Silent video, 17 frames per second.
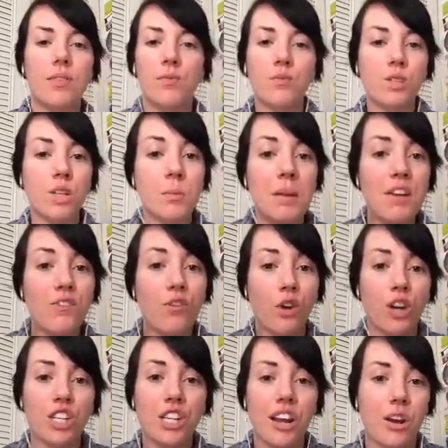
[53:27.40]
to me,
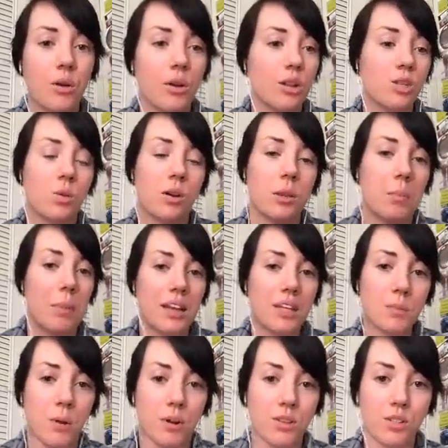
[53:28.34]
foreshadowing is one of the
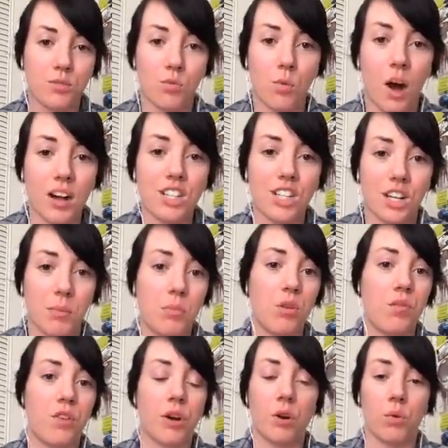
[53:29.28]
best parts of watching a
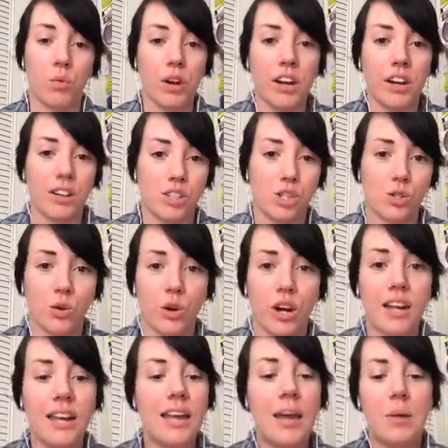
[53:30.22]
movie or reading a
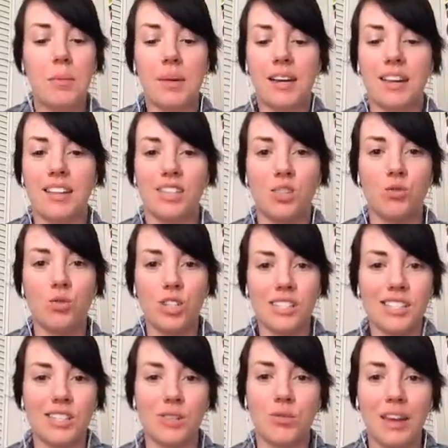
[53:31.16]
story, because you
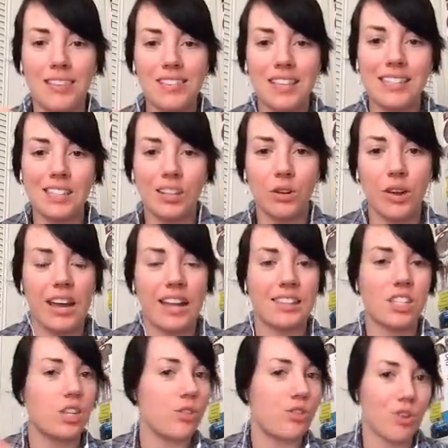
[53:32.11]
get these little hints
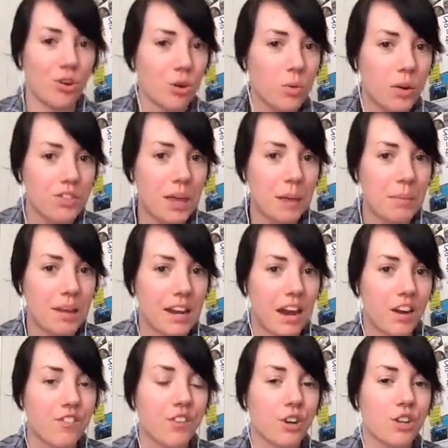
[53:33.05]
and you don't know what they mean
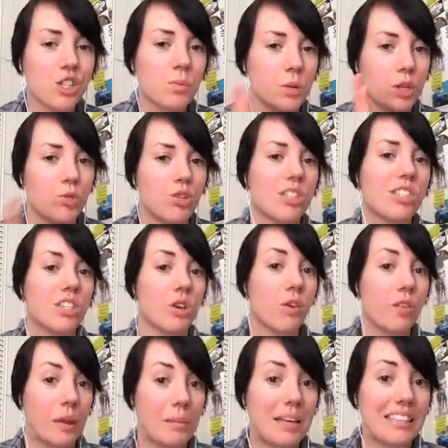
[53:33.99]
at first, but you just know
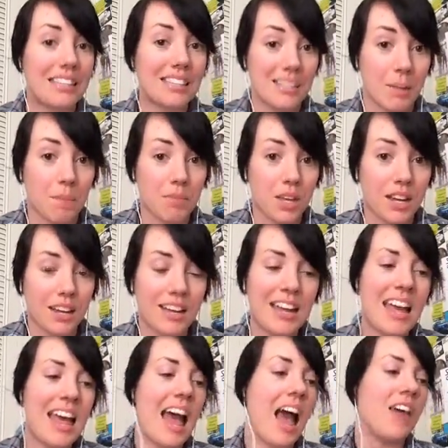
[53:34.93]
they mean something.
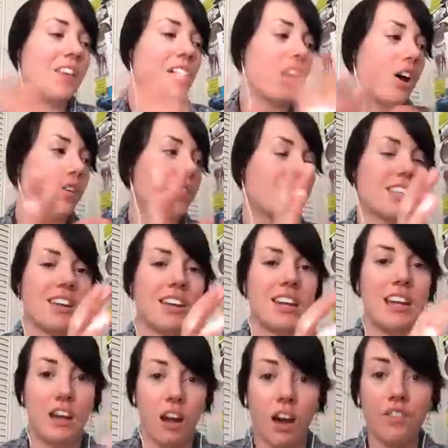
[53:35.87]
And then all of a sudden
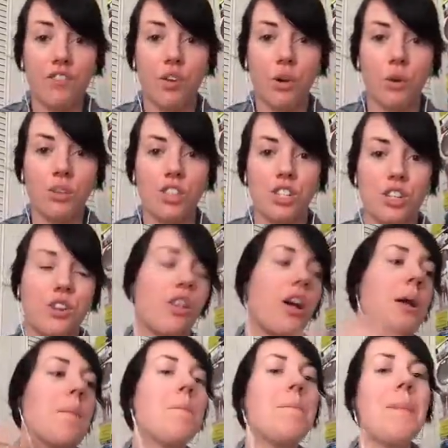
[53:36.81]
it unfolds and you're
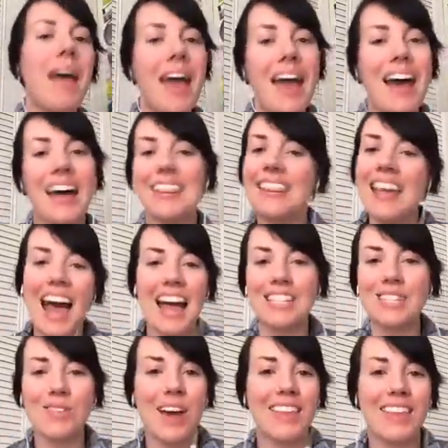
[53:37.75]
like, man,
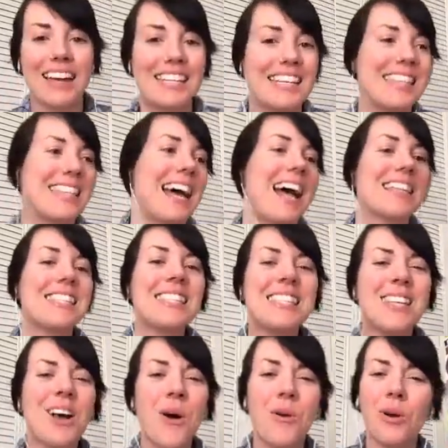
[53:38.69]
that's why they did that.
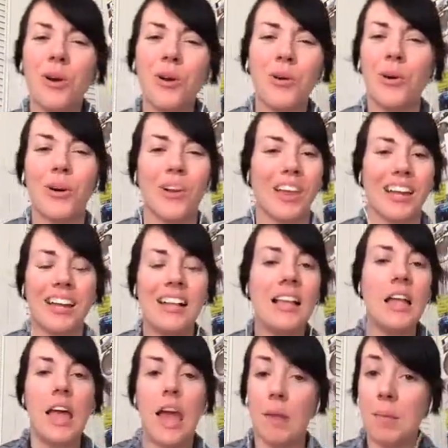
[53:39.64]
So cool. Like,
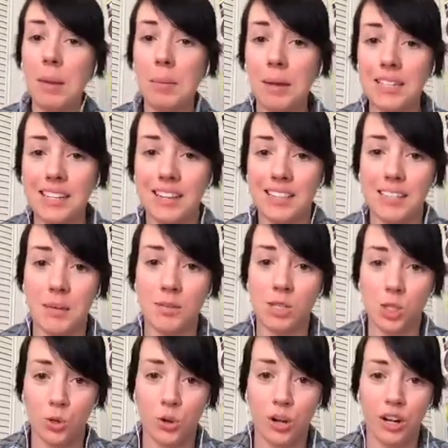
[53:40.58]
and maybe it's because I'm a
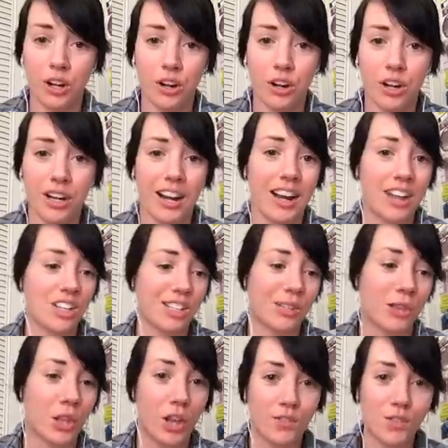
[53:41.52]
story nerd and I just
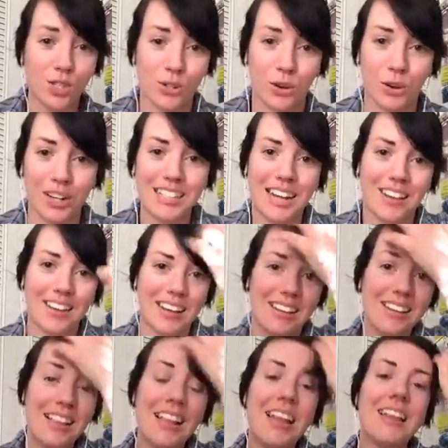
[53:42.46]
love storytelling.
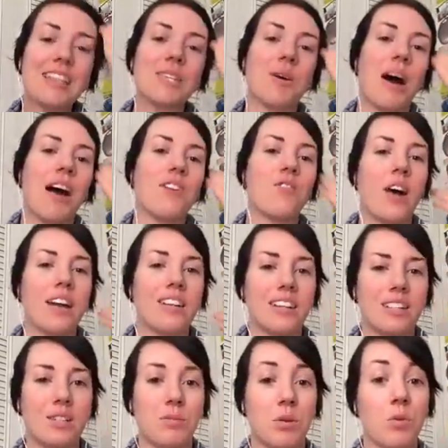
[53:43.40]
So I find
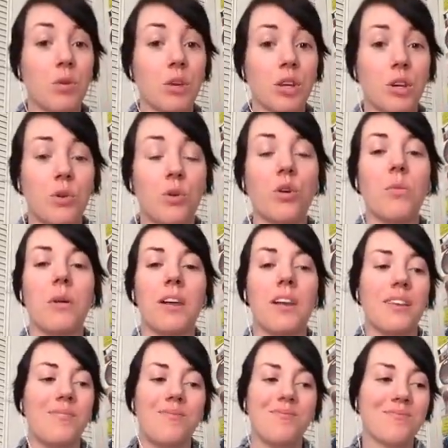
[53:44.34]
it to be really cool. But
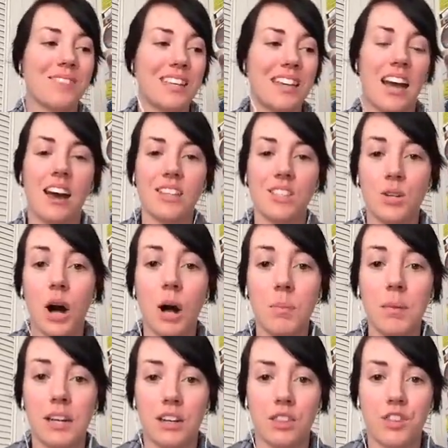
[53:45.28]
yeah, so I'll
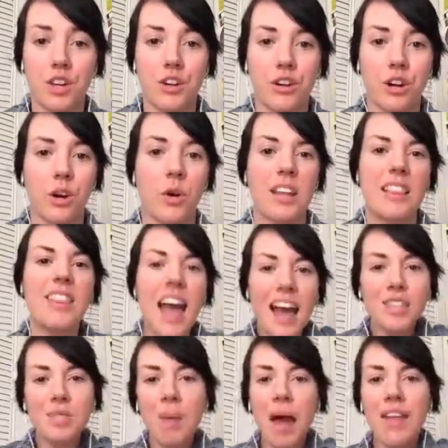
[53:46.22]
be in a theater going,
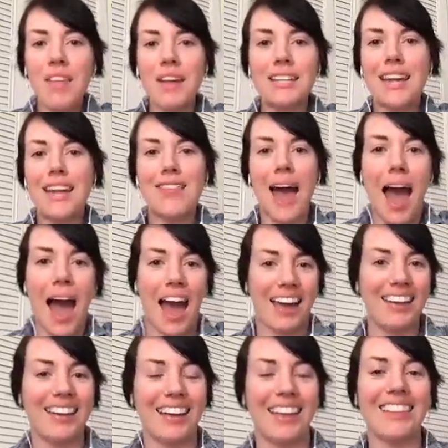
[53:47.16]
that's why they did
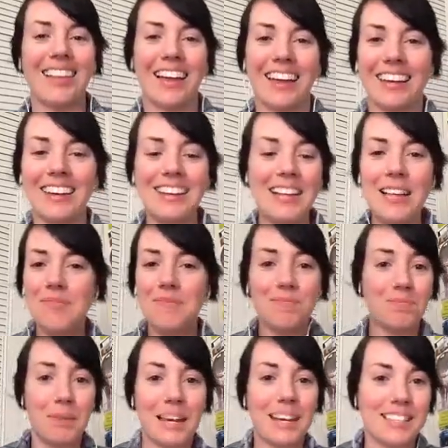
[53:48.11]
that. And like,
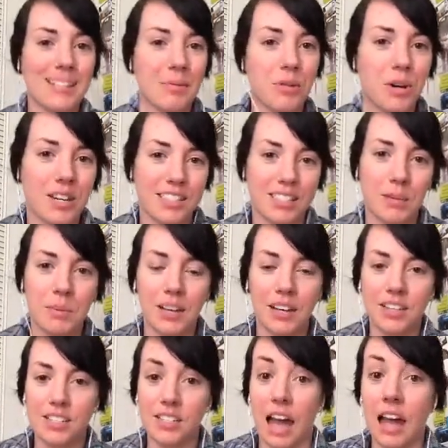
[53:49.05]
because I'm crazy, but
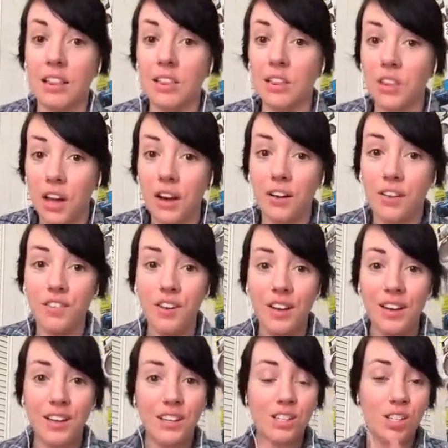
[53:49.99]
I love
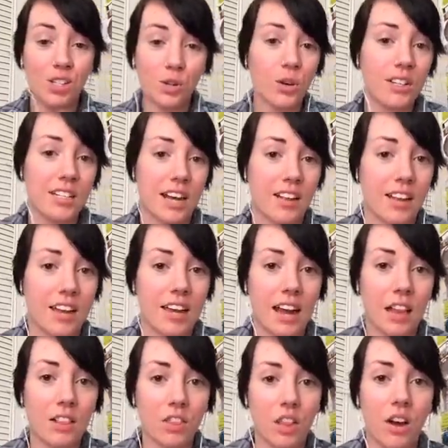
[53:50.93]
storytelling and
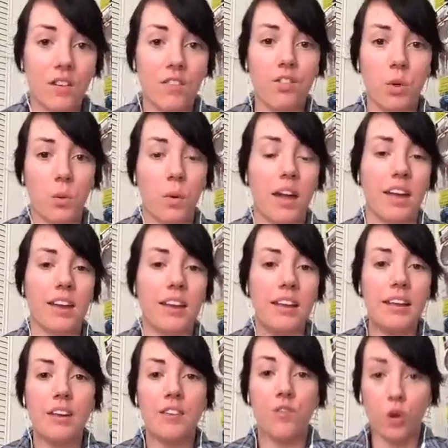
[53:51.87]
I love the way
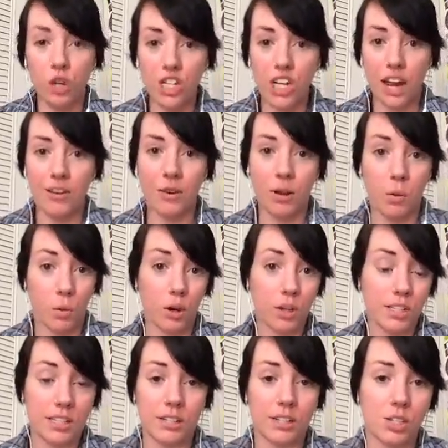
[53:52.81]
foreshadowing
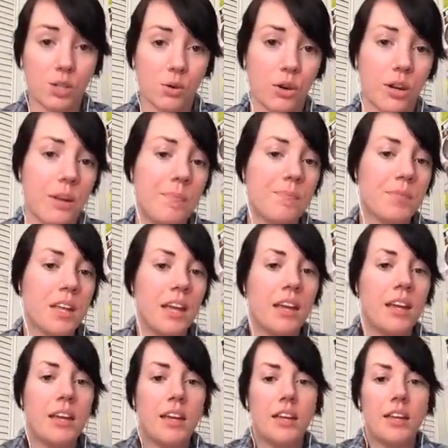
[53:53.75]
works in a story.
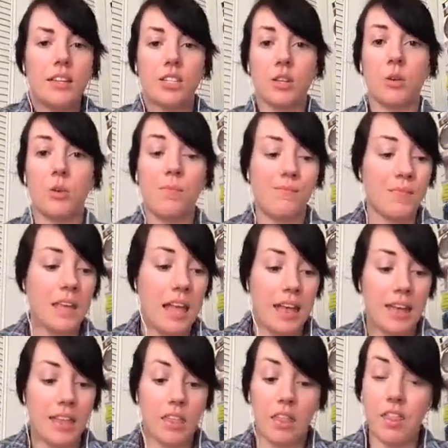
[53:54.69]
So
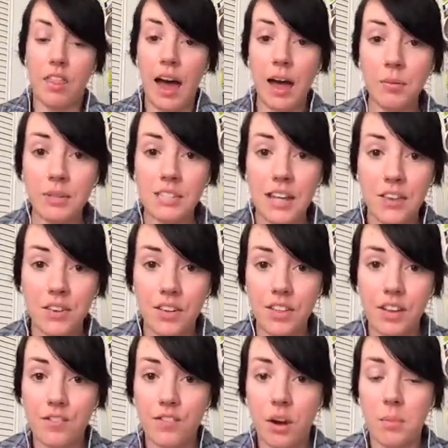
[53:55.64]
that was
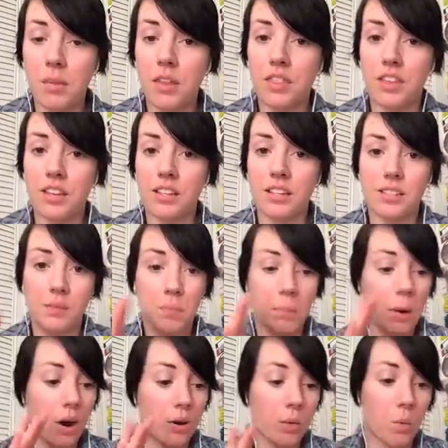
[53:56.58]
everything from this
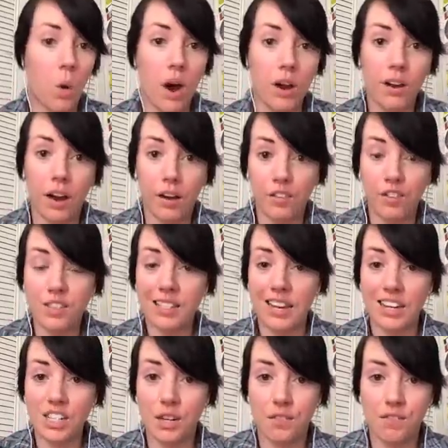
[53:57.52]
part 1 of
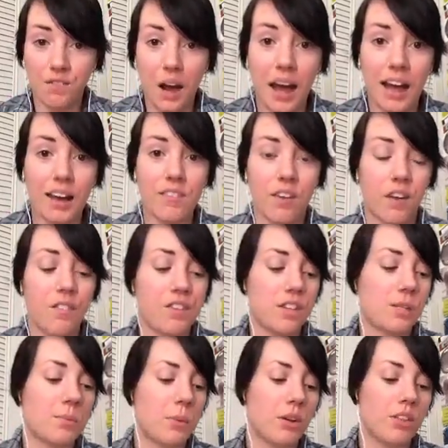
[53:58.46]
section 5 of
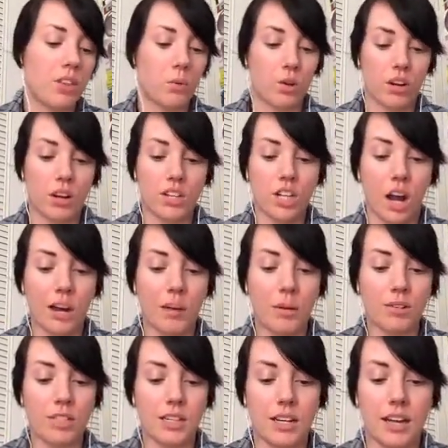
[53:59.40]
this book that we're going to talk
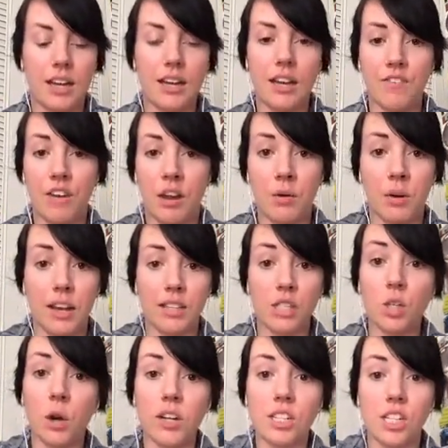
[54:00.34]
about today. If anyone has
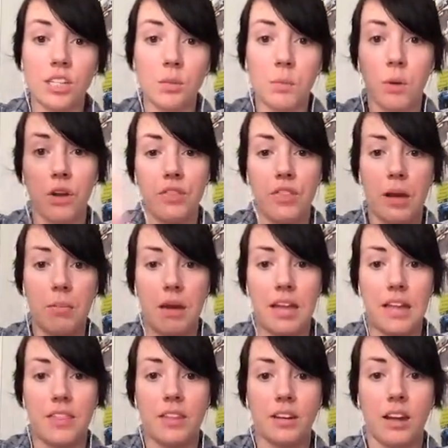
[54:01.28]
questions, put them
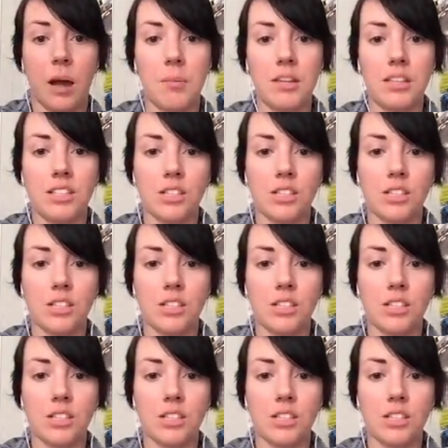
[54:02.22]
in the comments